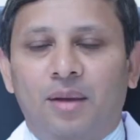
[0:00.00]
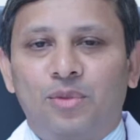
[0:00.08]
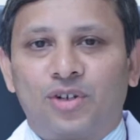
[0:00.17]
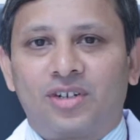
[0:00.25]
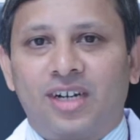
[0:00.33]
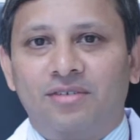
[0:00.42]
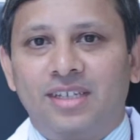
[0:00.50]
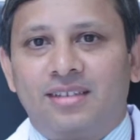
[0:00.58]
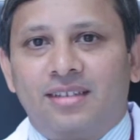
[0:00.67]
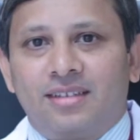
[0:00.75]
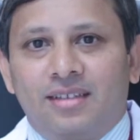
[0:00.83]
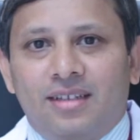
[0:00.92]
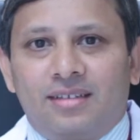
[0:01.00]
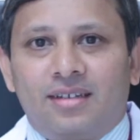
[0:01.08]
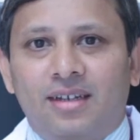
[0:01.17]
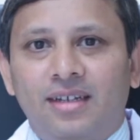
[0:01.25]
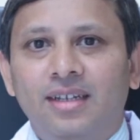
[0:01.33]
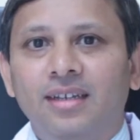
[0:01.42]
I am Dr. Ravichand
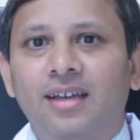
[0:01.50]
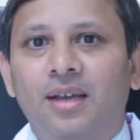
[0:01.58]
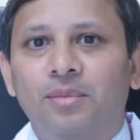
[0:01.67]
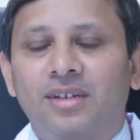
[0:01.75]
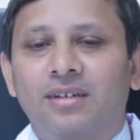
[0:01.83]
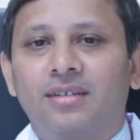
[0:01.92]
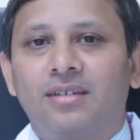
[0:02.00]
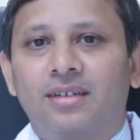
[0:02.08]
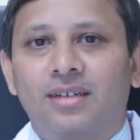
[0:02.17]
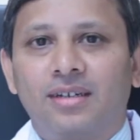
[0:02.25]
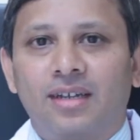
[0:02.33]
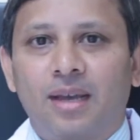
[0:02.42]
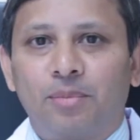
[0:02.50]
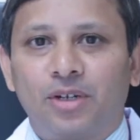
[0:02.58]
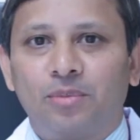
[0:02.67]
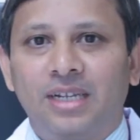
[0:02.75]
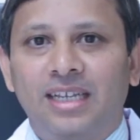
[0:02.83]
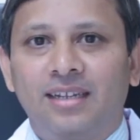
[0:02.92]
Siddachari. I am a consultant
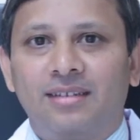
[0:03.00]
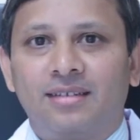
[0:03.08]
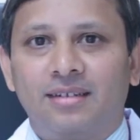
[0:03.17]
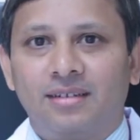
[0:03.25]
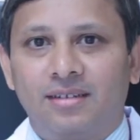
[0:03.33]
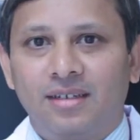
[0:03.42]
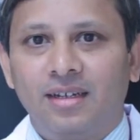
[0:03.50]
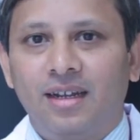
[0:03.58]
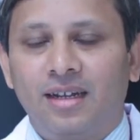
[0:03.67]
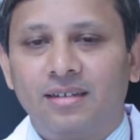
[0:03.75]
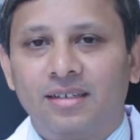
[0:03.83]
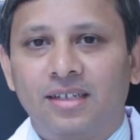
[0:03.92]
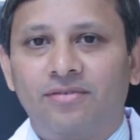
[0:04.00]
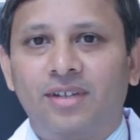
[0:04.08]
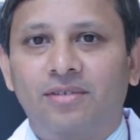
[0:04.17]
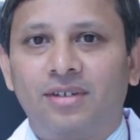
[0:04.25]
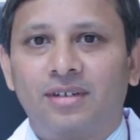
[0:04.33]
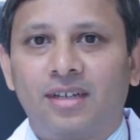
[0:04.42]
hepatobiliary surgeon and chief
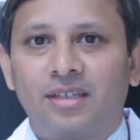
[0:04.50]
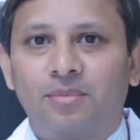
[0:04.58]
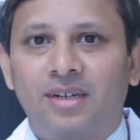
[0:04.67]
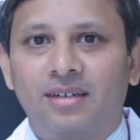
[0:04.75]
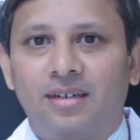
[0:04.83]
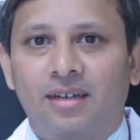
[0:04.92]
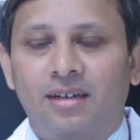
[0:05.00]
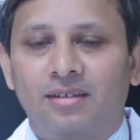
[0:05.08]
liver transplant